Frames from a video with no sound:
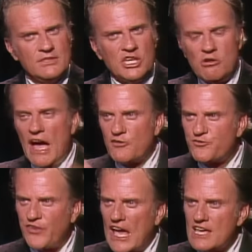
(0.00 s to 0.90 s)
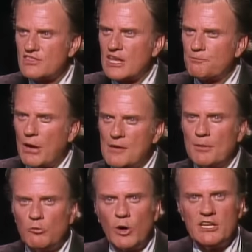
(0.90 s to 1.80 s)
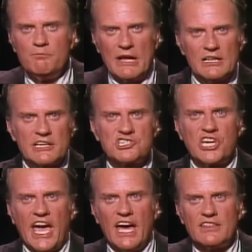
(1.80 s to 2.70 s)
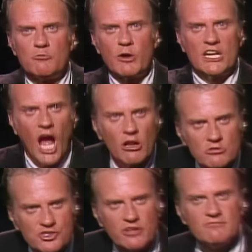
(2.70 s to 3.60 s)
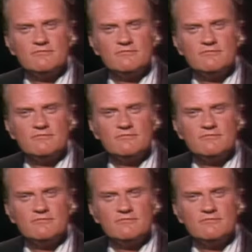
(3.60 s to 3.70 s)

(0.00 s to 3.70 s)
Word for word: You had faith that people wouldn't build a chair that wouldn't hold you.